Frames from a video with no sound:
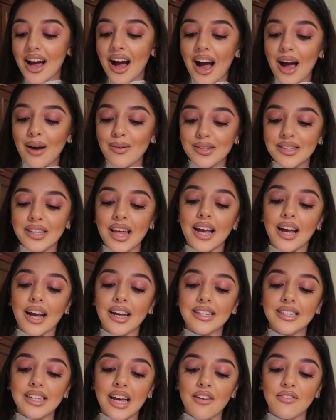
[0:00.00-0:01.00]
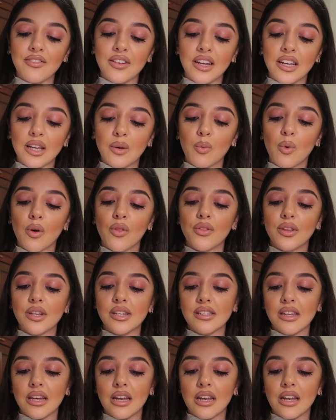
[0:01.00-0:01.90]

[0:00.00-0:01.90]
I was like, I definitely want this.